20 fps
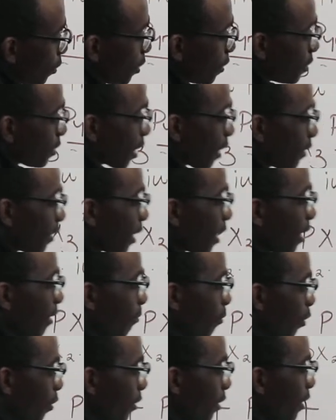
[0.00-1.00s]
this other
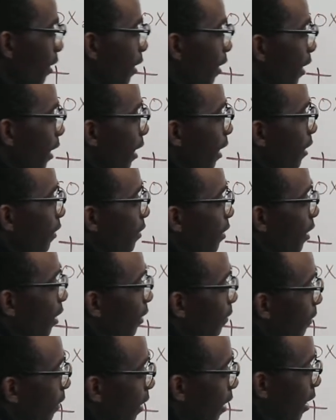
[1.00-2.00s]
carbon, and
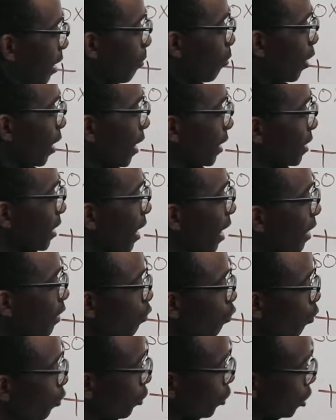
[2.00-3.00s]
the carbocation will